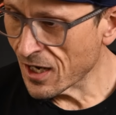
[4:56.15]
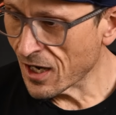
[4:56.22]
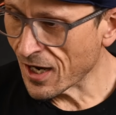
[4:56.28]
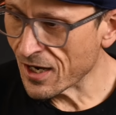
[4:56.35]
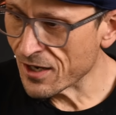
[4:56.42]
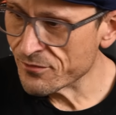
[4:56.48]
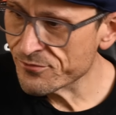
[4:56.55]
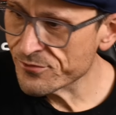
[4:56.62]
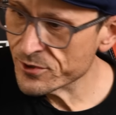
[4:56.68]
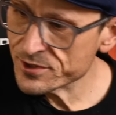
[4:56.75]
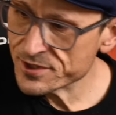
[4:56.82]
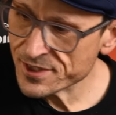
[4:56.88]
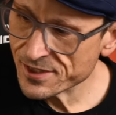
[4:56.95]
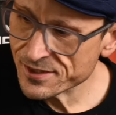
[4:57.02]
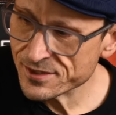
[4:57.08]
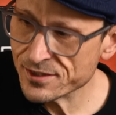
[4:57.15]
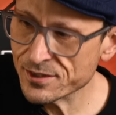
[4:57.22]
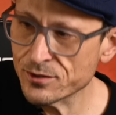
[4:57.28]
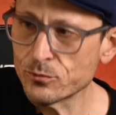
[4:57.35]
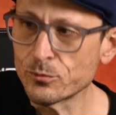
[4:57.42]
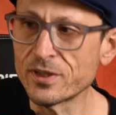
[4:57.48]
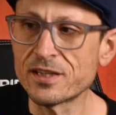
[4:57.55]
I first tested
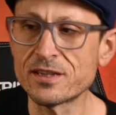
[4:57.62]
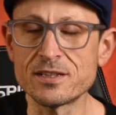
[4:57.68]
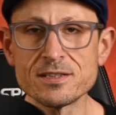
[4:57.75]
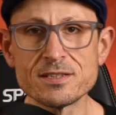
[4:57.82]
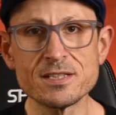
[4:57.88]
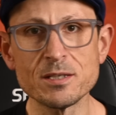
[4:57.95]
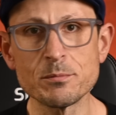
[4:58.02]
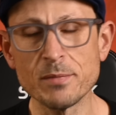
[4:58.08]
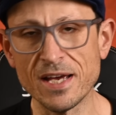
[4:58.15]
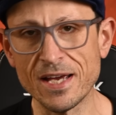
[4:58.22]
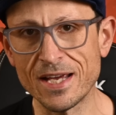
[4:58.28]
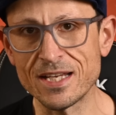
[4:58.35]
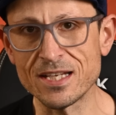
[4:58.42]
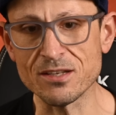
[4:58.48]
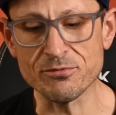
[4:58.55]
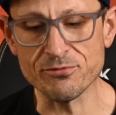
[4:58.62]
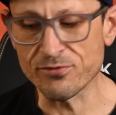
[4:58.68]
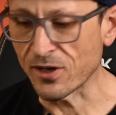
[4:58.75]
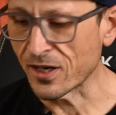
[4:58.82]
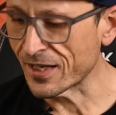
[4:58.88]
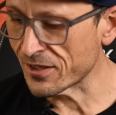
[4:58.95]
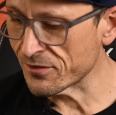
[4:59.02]
it with the Sigma
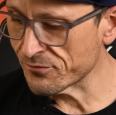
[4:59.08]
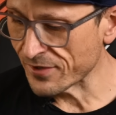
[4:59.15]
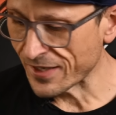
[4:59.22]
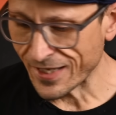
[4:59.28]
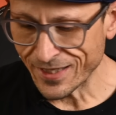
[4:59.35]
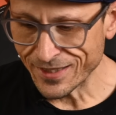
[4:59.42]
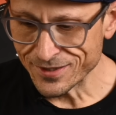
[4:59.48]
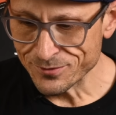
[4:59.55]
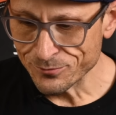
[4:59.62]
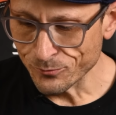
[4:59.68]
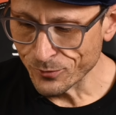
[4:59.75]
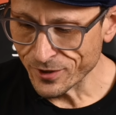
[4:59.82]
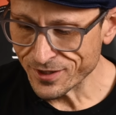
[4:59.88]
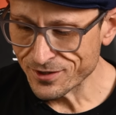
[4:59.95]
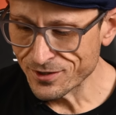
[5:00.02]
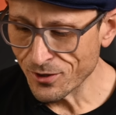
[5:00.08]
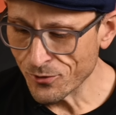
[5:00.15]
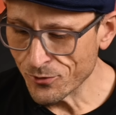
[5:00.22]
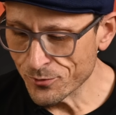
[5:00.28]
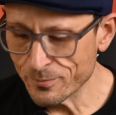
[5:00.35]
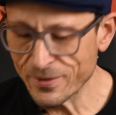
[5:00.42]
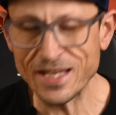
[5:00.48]
85 and with
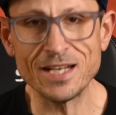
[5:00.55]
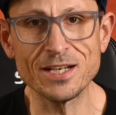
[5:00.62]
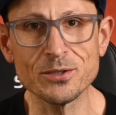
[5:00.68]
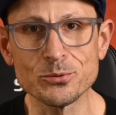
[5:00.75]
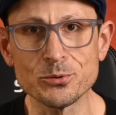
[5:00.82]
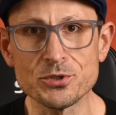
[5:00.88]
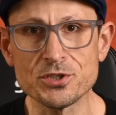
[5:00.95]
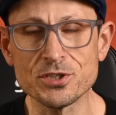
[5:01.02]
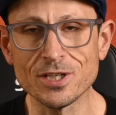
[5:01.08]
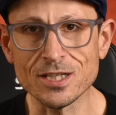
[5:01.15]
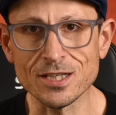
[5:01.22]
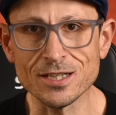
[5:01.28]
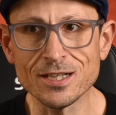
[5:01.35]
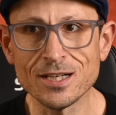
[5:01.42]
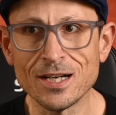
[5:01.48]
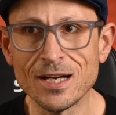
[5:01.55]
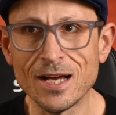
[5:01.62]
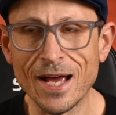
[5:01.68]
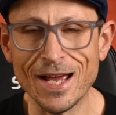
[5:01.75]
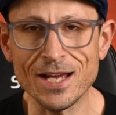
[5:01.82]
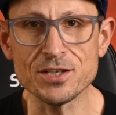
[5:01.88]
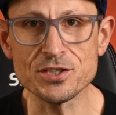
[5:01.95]
no mechanical shutter
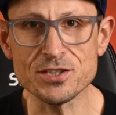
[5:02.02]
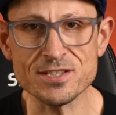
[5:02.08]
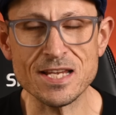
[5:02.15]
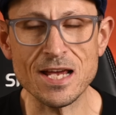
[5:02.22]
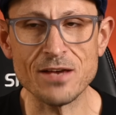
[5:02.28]
and just